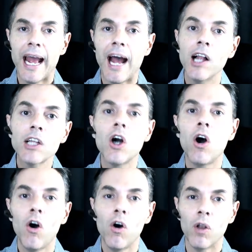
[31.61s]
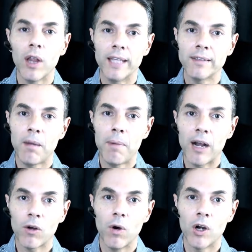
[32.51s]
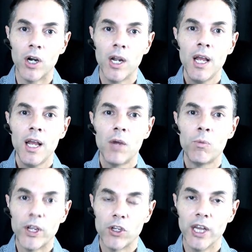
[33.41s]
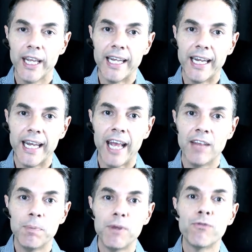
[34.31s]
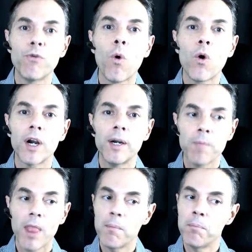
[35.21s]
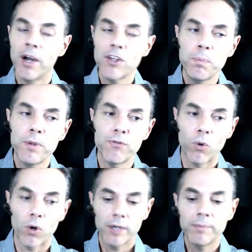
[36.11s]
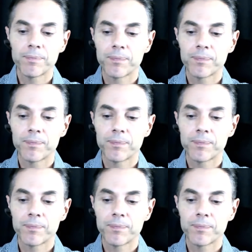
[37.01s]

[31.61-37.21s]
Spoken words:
Alcohol and tobacco are regulated. And before, much before,